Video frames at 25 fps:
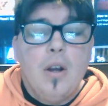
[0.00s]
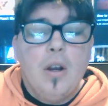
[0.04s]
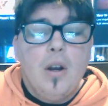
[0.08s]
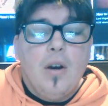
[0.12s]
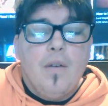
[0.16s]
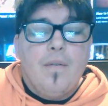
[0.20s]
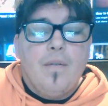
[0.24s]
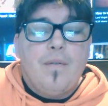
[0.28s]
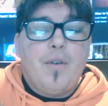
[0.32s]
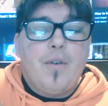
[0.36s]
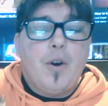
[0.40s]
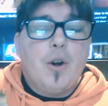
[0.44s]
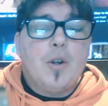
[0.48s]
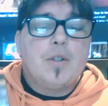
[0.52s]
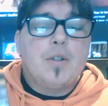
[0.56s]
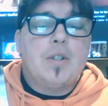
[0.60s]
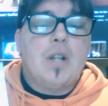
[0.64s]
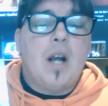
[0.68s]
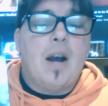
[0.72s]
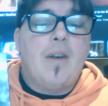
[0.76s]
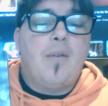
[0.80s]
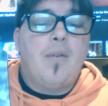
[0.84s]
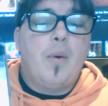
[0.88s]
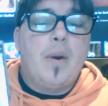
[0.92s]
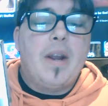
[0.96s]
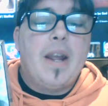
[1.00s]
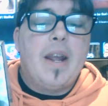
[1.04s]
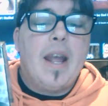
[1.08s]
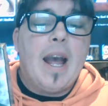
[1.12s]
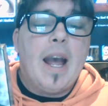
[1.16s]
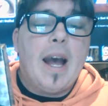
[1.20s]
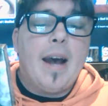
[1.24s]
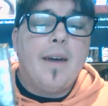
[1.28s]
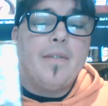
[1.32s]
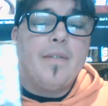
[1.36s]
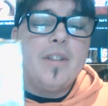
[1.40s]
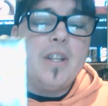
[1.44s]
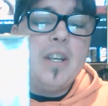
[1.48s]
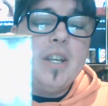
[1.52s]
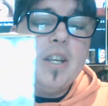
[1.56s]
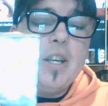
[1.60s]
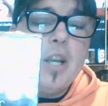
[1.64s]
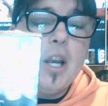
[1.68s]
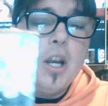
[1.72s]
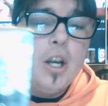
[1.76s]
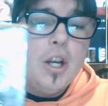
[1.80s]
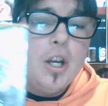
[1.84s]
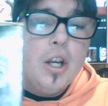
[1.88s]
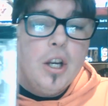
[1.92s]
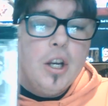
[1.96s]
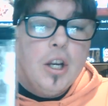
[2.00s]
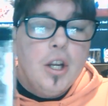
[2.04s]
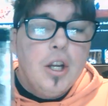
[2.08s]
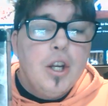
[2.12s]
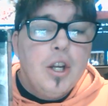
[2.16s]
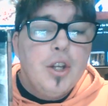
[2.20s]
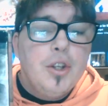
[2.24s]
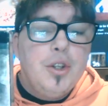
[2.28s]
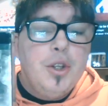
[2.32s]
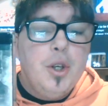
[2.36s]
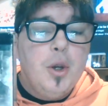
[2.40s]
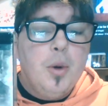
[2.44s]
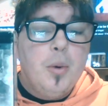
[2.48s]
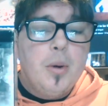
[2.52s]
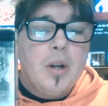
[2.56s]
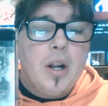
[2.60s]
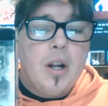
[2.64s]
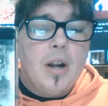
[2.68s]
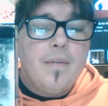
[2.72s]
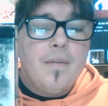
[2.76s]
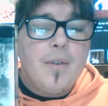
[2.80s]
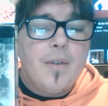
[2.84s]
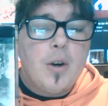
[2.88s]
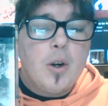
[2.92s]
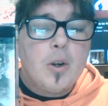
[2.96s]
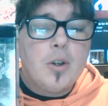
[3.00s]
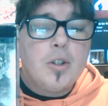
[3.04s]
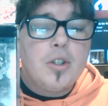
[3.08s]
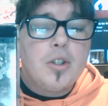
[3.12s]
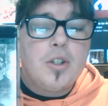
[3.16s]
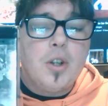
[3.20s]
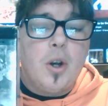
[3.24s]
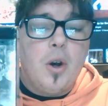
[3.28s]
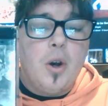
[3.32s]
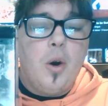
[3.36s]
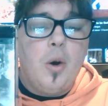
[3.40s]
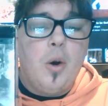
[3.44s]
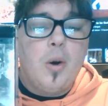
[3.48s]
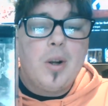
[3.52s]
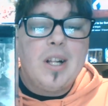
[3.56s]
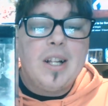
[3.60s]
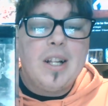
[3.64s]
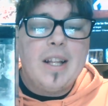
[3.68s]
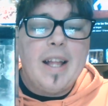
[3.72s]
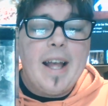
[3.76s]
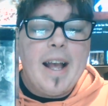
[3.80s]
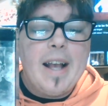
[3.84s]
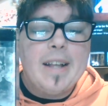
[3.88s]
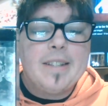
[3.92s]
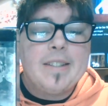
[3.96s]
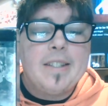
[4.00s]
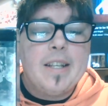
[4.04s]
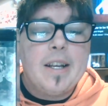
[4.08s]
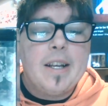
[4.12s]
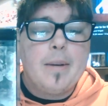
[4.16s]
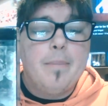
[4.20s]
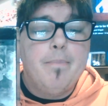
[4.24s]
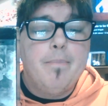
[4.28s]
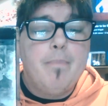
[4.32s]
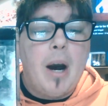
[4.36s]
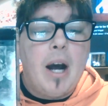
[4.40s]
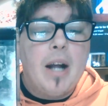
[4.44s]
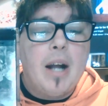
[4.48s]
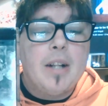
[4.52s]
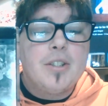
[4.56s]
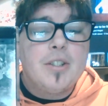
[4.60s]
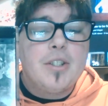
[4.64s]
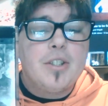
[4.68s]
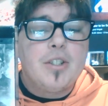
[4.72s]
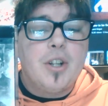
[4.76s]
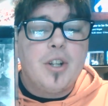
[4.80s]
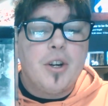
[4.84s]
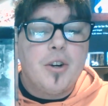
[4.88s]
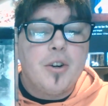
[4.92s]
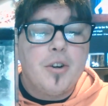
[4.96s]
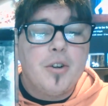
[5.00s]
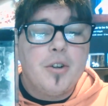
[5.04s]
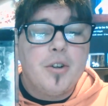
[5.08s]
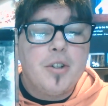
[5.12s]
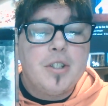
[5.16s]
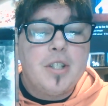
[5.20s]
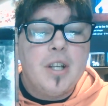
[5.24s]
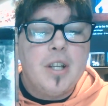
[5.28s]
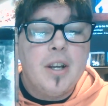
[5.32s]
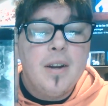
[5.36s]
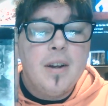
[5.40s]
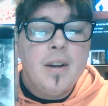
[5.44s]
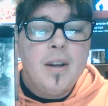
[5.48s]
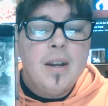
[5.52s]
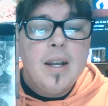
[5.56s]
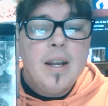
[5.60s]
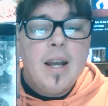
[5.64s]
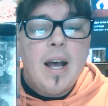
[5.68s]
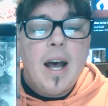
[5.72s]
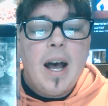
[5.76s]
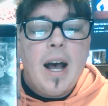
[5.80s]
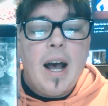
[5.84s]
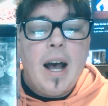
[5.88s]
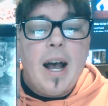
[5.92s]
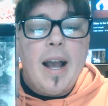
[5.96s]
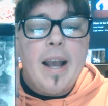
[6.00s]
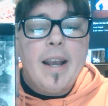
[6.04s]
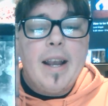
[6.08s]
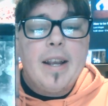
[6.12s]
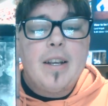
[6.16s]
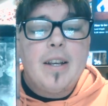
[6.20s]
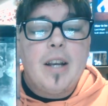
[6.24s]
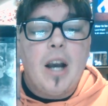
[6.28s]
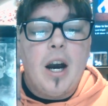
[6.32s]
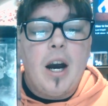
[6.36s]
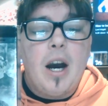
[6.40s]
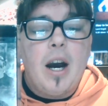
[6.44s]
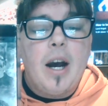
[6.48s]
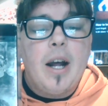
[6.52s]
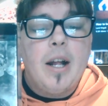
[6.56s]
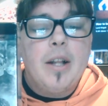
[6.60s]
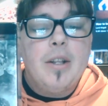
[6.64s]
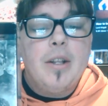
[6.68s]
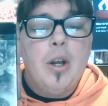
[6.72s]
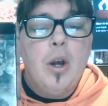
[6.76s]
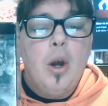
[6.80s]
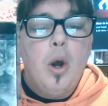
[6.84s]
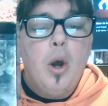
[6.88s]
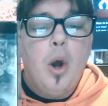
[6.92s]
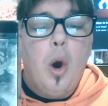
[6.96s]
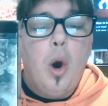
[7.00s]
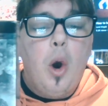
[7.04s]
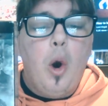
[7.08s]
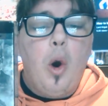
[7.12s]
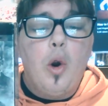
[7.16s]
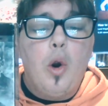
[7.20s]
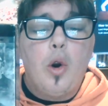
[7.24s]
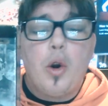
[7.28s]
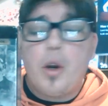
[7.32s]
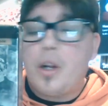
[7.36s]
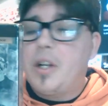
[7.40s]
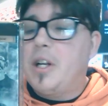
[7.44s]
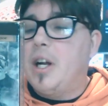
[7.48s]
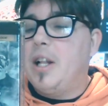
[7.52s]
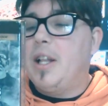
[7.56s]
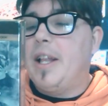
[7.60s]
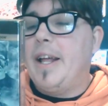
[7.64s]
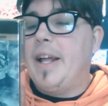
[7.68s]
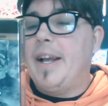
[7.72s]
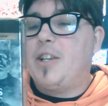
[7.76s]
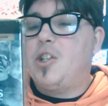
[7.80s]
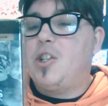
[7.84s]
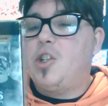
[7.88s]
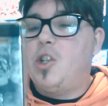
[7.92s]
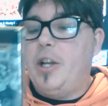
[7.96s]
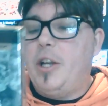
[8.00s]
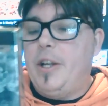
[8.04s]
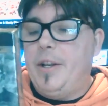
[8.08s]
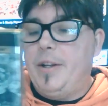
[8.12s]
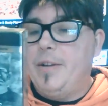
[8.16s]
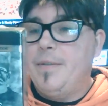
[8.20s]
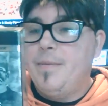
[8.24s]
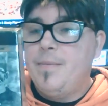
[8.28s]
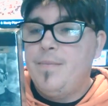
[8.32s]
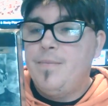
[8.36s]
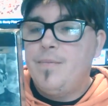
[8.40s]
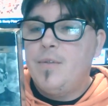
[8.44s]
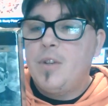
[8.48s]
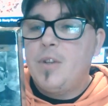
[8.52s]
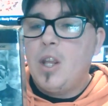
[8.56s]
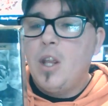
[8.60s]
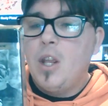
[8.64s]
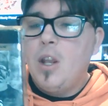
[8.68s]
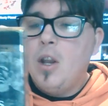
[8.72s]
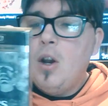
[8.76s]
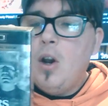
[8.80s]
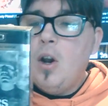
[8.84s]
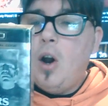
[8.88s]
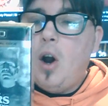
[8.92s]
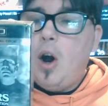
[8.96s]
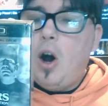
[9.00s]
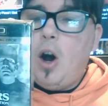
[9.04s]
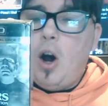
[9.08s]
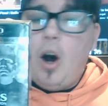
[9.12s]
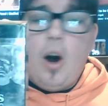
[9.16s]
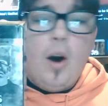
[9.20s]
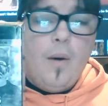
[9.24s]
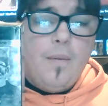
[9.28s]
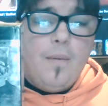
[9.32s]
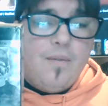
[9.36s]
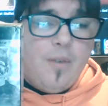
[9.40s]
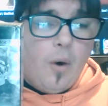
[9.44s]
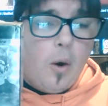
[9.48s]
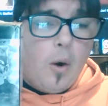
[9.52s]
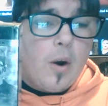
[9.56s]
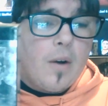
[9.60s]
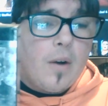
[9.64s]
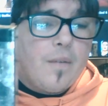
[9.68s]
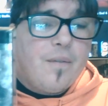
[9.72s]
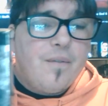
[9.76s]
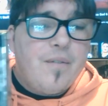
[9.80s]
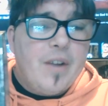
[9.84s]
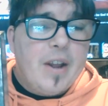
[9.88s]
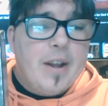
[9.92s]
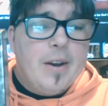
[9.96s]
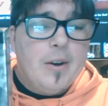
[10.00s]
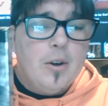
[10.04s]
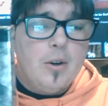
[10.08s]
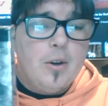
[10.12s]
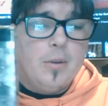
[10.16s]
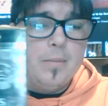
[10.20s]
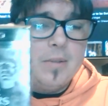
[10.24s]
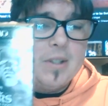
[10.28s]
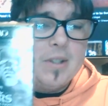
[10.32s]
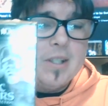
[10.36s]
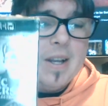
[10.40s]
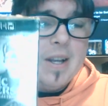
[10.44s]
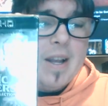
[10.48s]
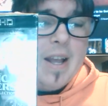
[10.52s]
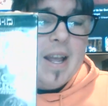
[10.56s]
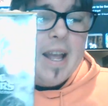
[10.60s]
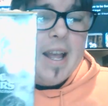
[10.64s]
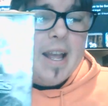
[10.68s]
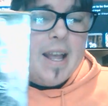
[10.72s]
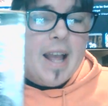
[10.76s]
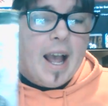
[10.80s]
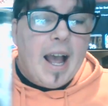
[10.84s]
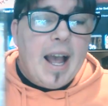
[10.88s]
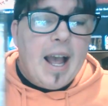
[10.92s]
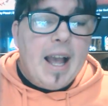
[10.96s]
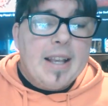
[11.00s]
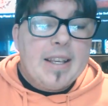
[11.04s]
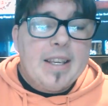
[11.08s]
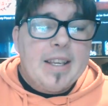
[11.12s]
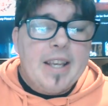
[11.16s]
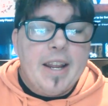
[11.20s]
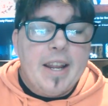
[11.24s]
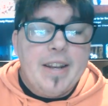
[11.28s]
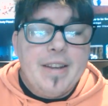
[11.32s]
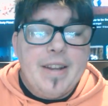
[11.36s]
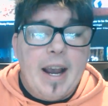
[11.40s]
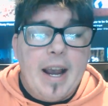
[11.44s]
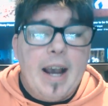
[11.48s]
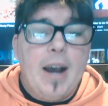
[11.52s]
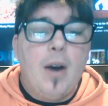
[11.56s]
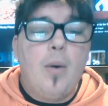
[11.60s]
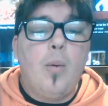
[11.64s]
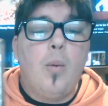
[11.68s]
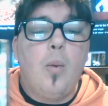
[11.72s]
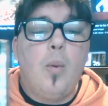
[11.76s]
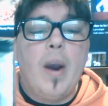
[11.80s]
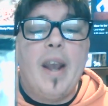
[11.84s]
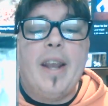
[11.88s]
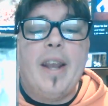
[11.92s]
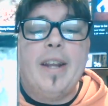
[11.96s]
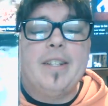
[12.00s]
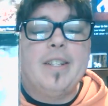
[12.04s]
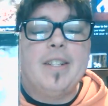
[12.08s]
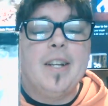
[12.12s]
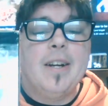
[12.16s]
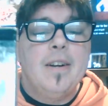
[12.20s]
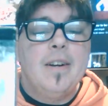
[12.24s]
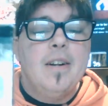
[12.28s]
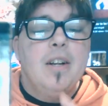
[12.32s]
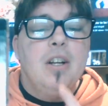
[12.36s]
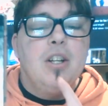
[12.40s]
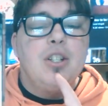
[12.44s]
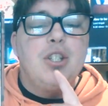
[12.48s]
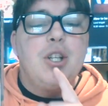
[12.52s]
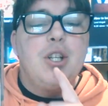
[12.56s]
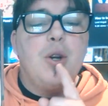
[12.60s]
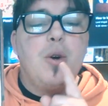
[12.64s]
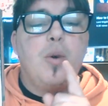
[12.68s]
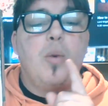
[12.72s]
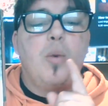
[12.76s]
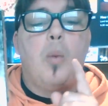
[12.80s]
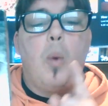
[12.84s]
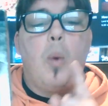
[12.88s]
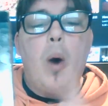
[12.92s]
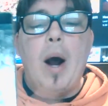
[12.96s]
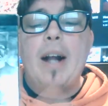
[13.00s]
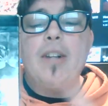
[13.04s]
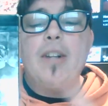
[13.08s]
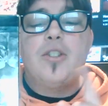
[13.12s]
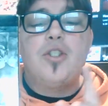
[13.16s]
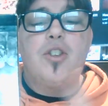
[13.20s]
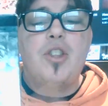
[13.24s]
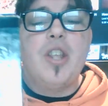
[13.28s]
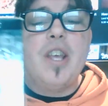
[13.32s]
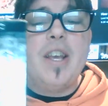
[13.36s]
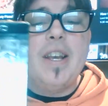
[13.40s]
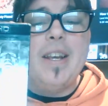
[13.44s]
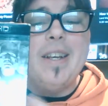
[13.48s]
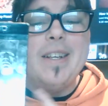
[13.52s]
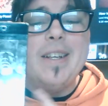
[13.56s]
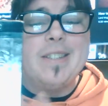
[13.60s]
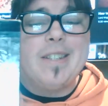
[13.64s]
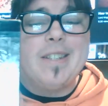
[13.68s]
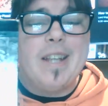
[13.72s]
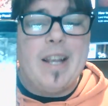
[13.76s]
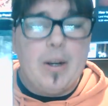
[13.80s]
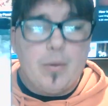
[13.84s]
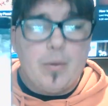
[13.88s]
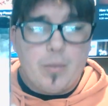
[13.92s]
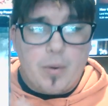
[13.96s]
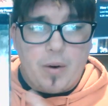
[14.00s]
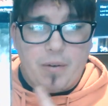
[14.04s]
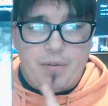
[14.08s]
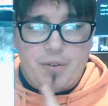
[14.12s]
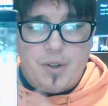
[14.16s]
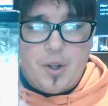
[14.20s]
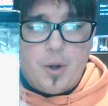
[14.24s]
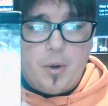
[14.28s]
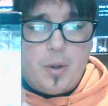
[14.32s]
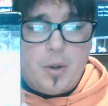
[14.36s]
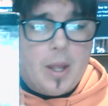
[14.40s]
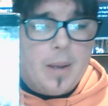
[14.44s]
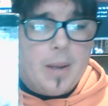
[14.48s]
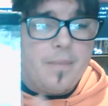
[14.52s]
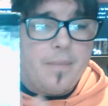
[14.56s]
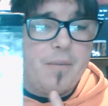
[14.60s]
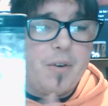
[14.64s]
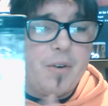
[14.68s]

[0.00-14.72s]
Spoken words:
First off, we have the Universal Classic Monsters Icon Horror Collection. All four films. I cannot wait to watch these and review them for